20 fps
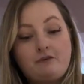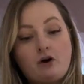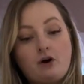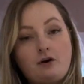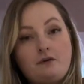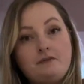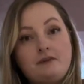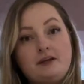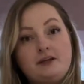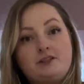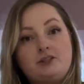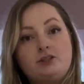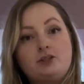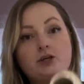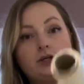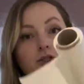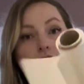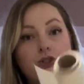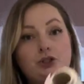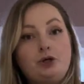got this
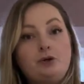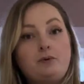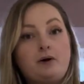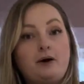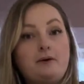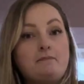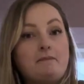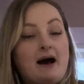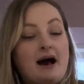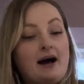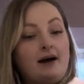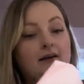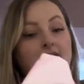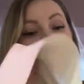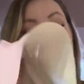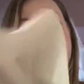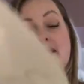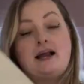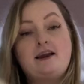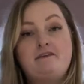duo matte
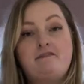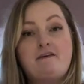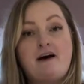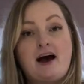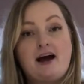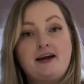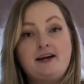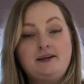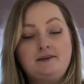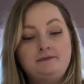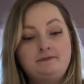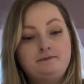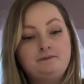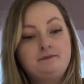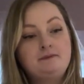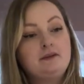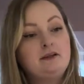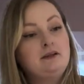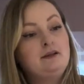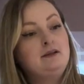cellophane,
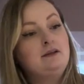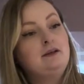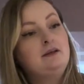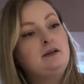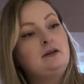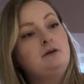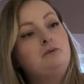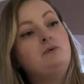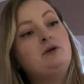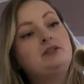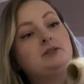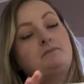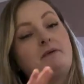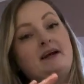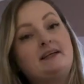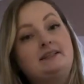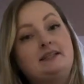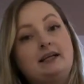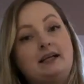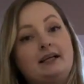which
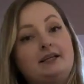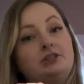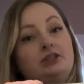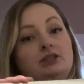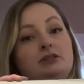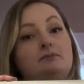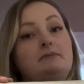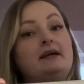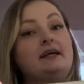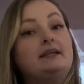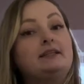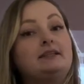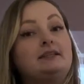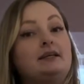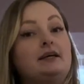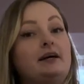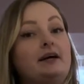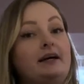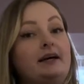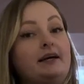basically just means
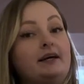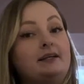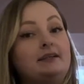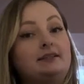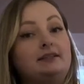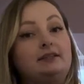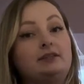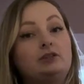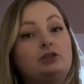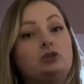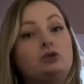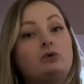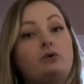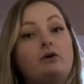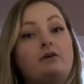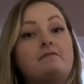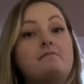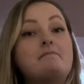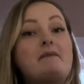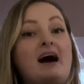that it's
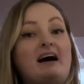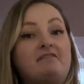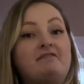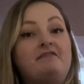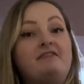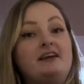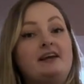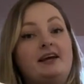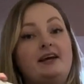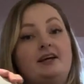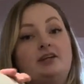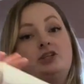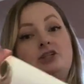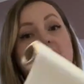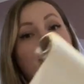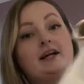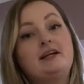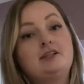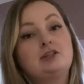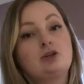sort of matte finish
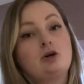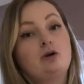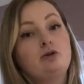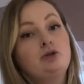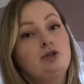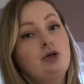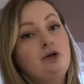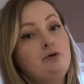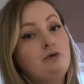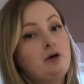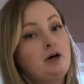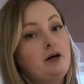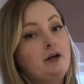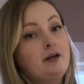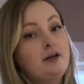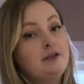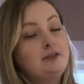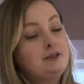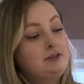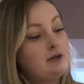and it's got two
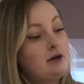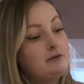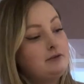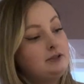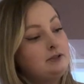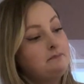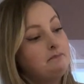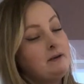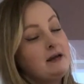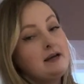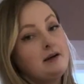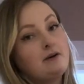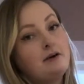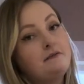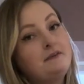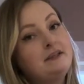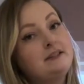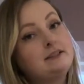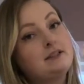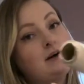colours. So it's pink on
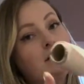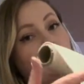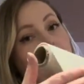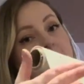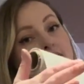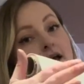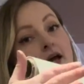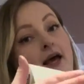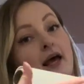this side